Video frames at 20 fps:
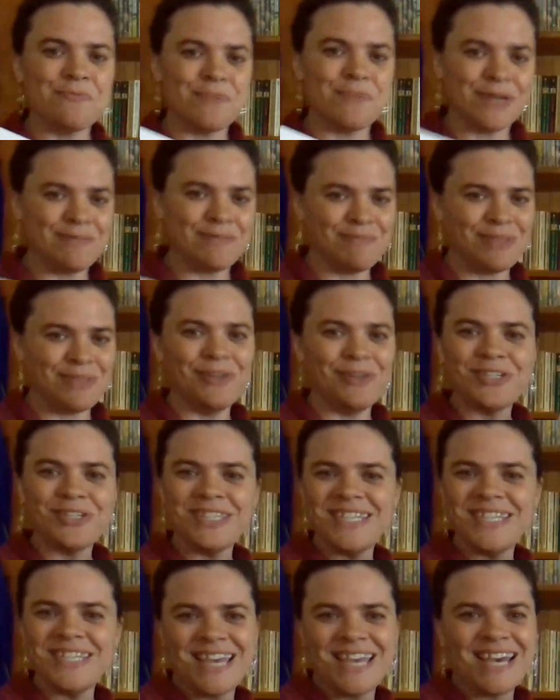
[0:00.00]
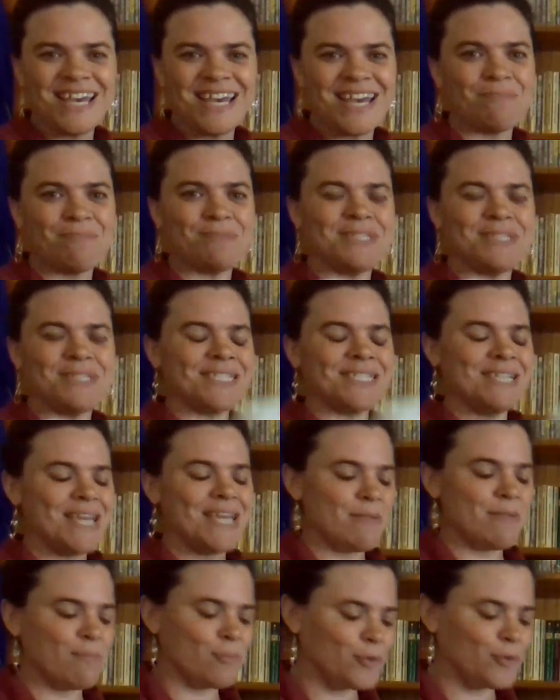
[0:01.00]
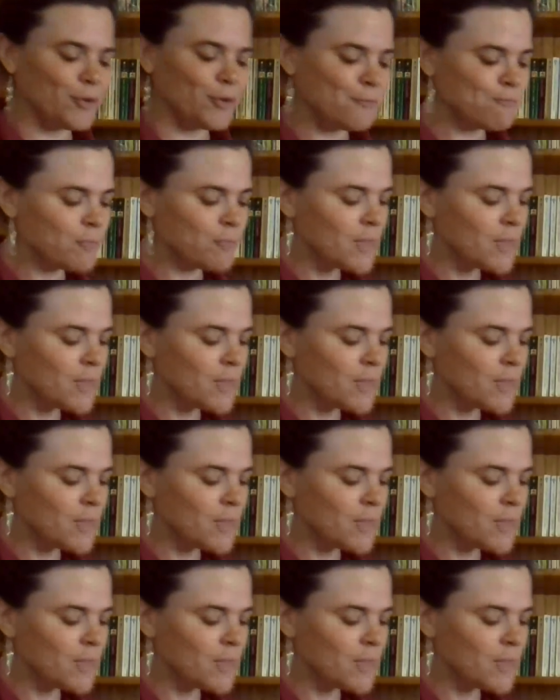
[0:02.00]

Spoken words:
but usually that happens in April.